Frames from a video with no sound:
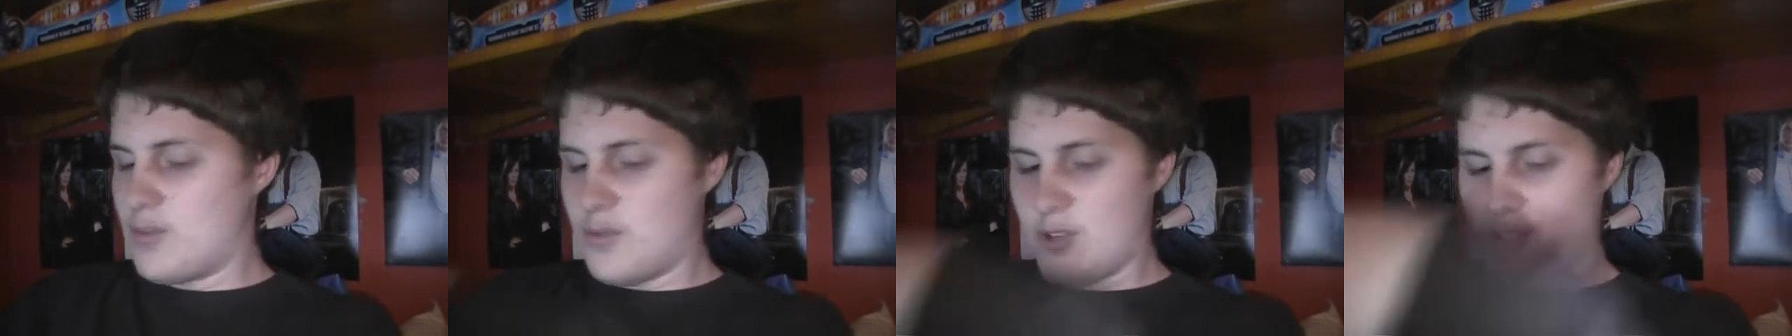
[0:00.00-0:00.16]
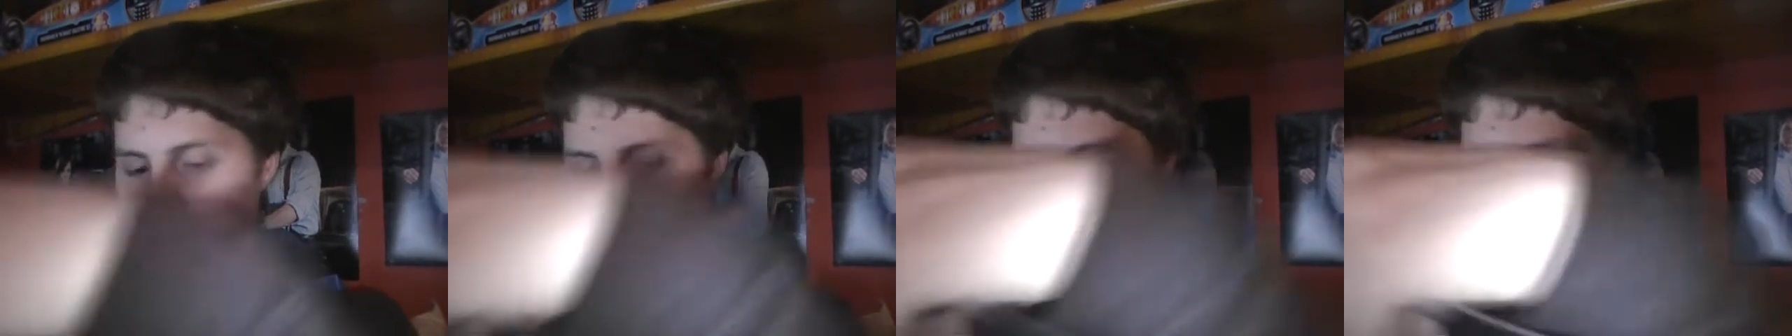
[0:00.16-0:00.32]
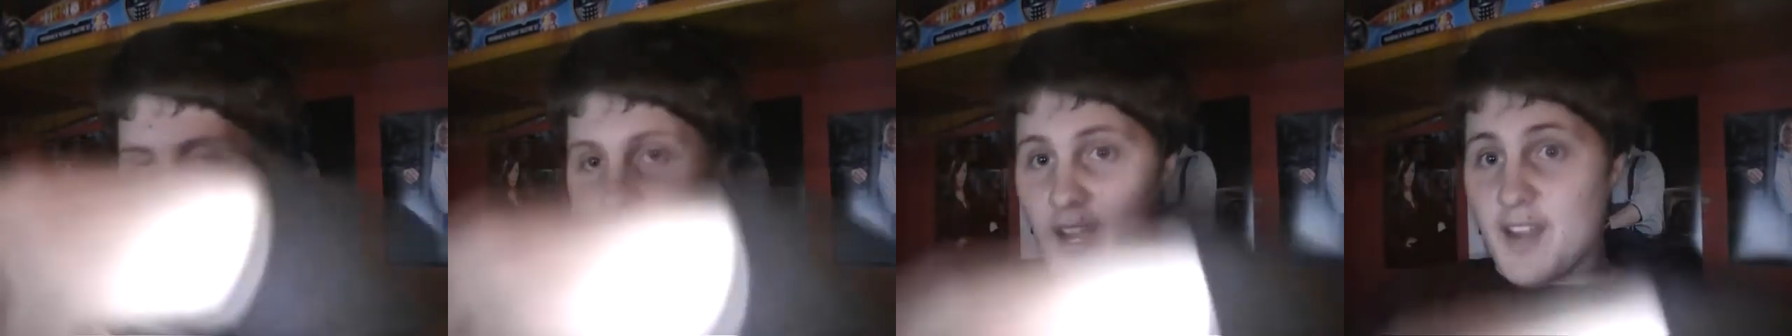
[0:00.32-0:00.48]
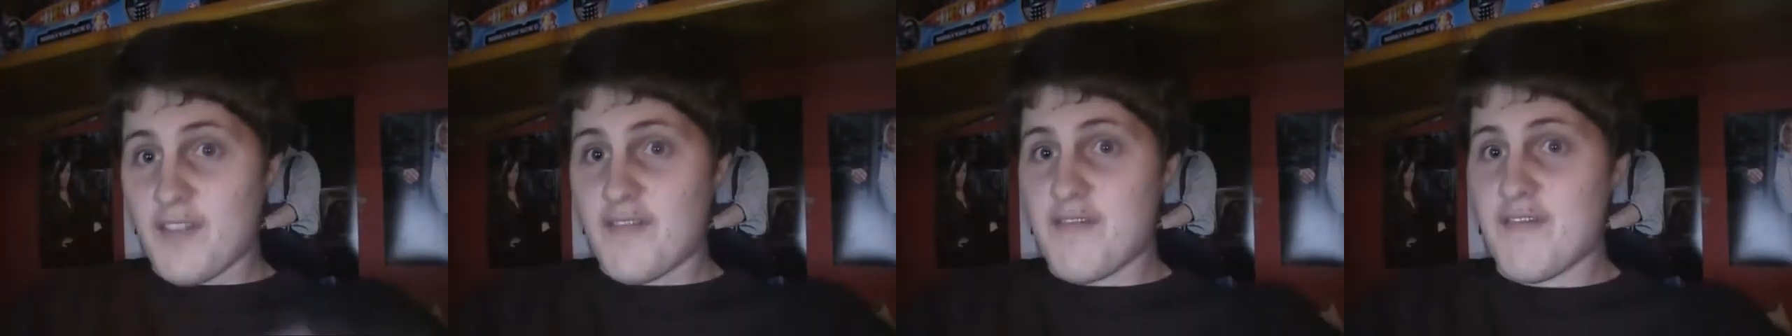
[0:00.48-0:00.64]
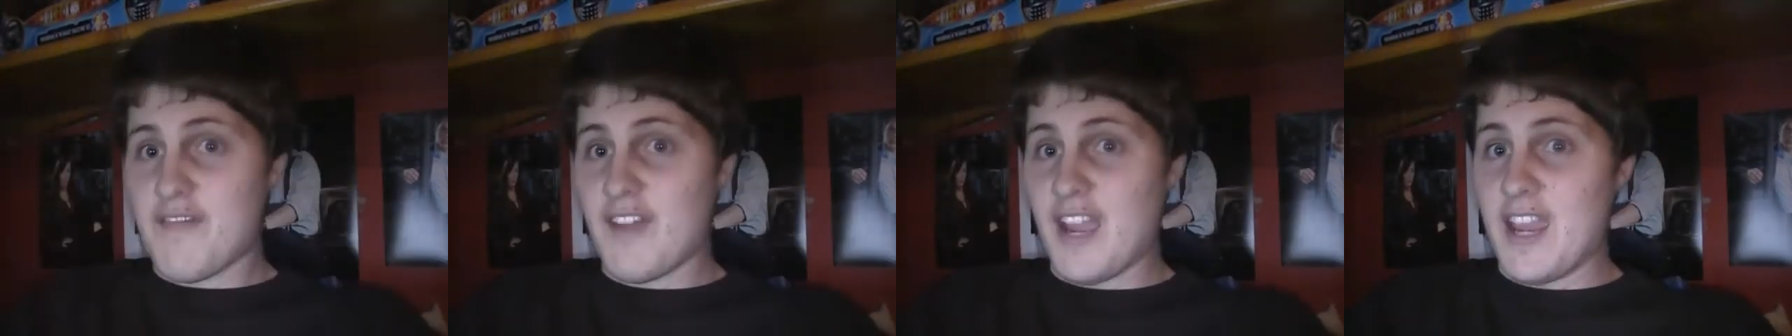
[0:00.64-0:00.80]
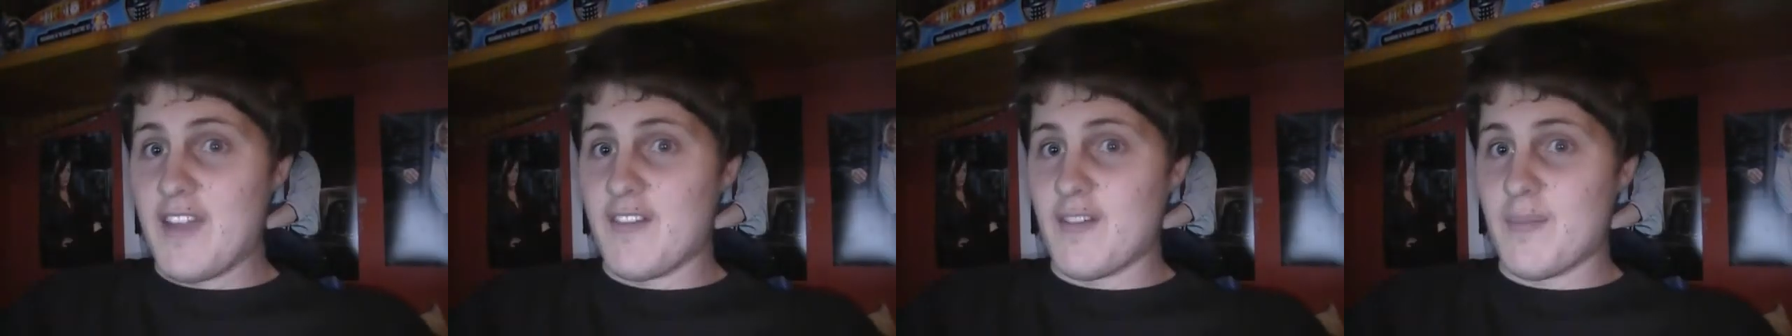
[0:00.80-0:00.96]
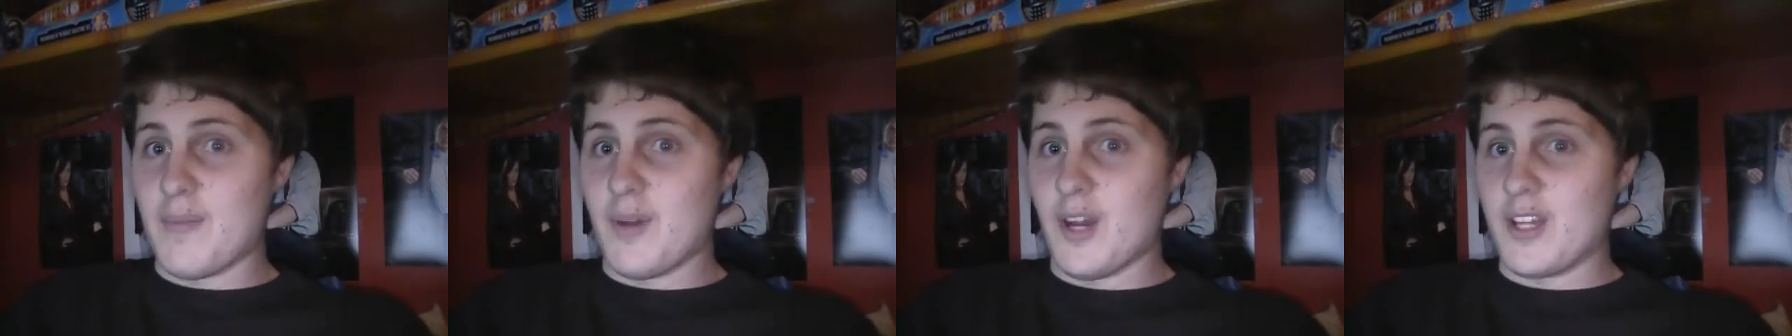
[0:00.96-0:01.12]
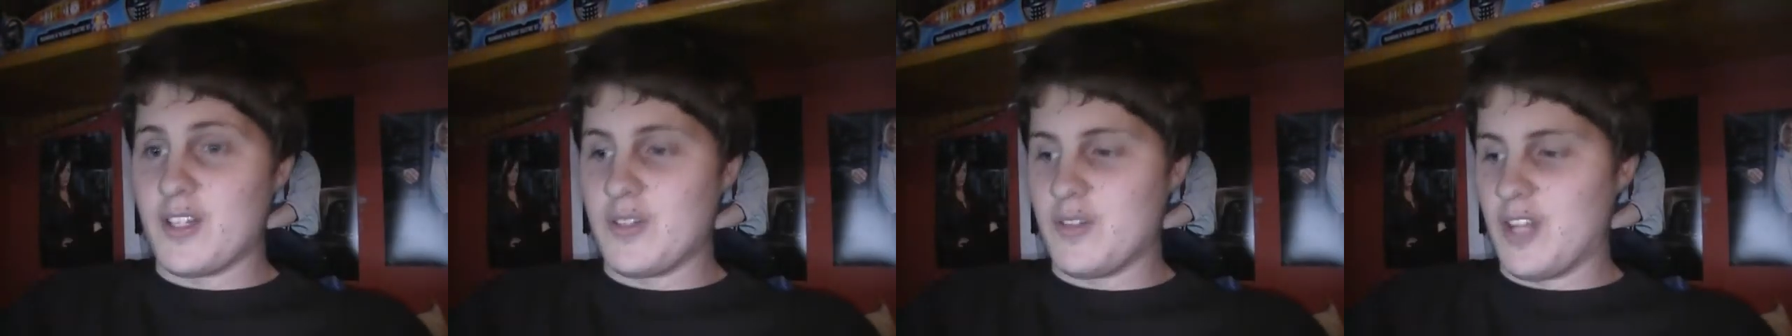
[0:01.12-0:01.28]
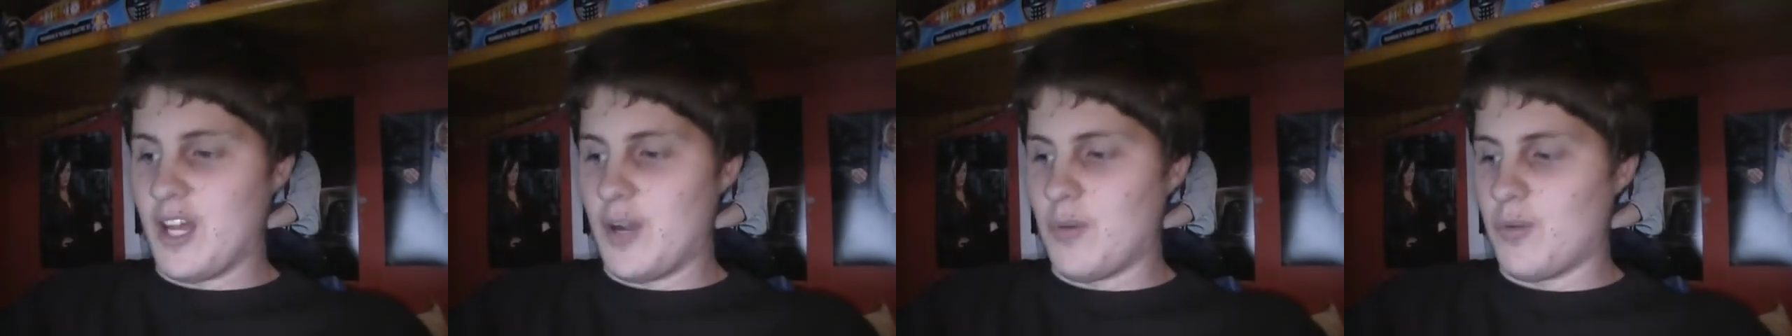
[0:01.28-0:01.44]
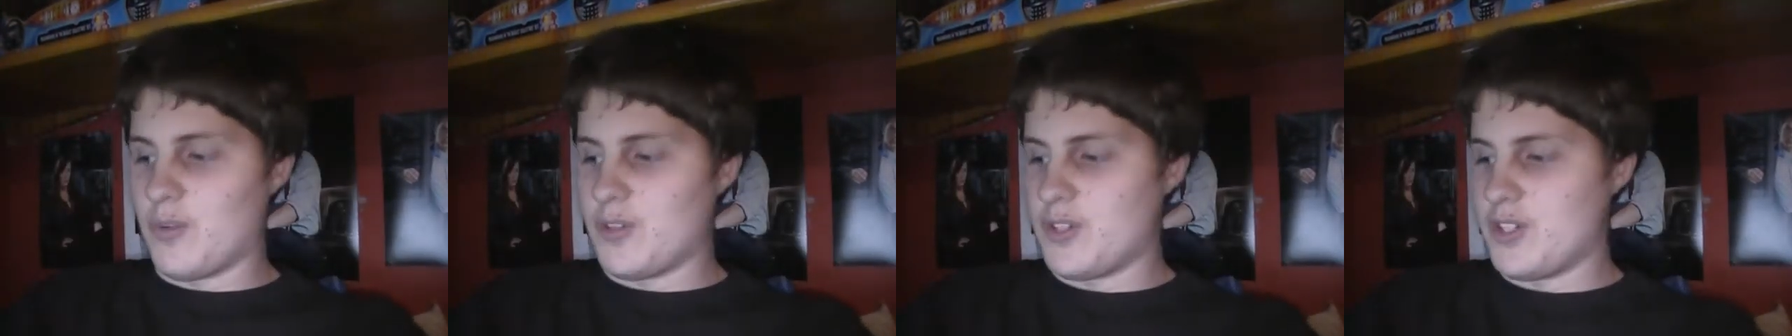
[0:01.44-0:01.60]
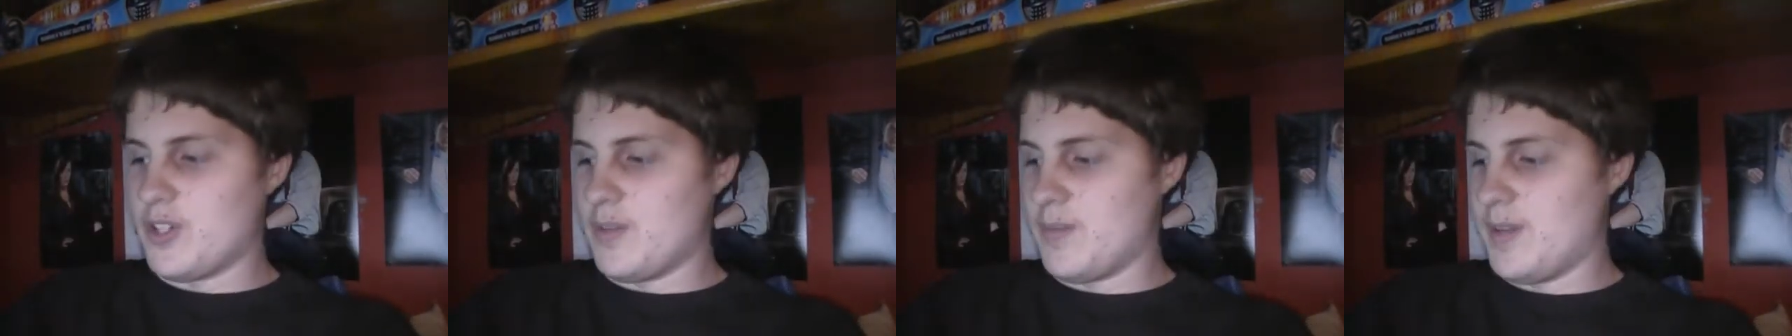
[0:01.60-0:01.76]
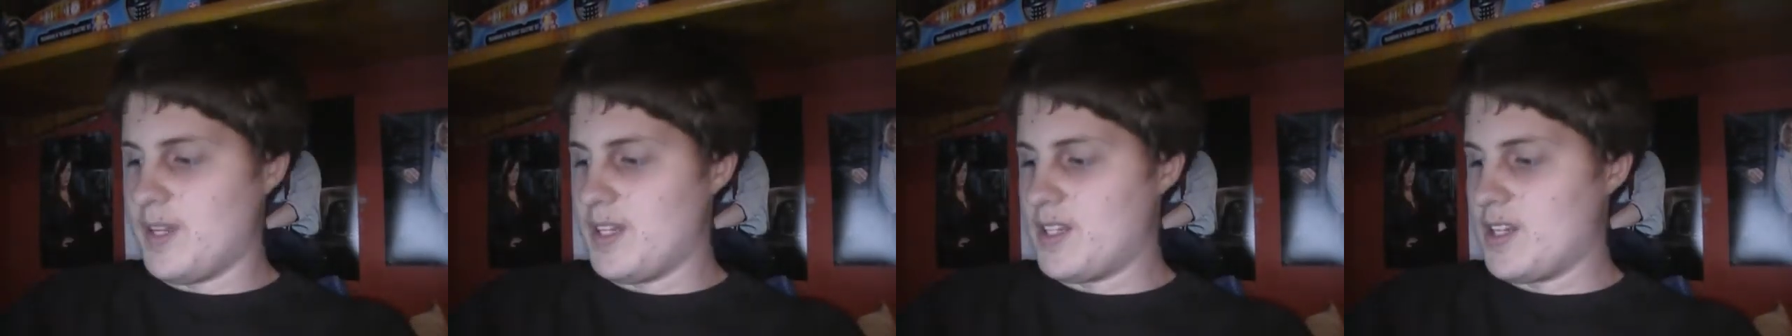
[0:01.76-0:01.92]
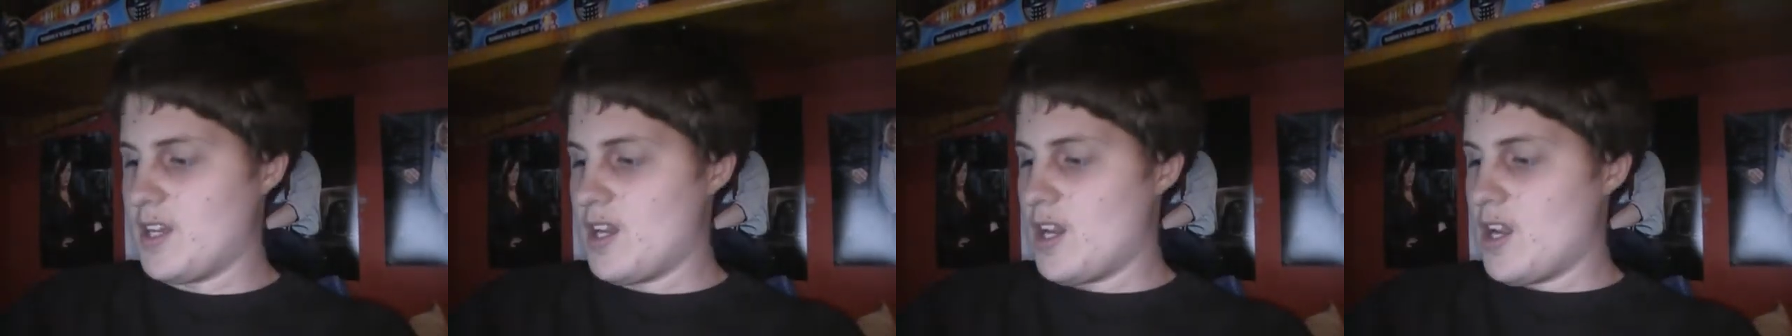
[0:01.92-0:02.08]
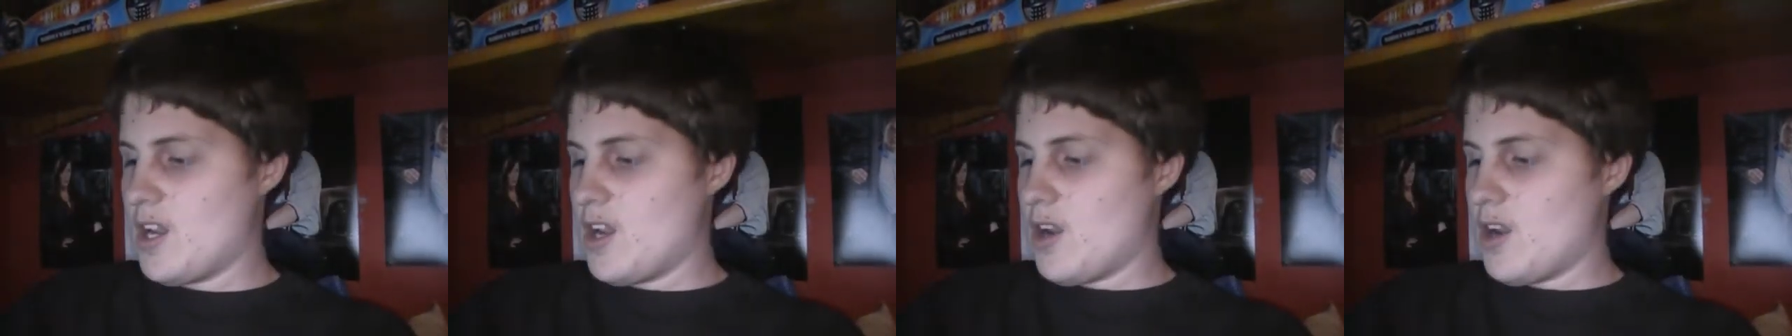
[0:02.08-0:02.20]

which was my favourite person that I wanted to meet,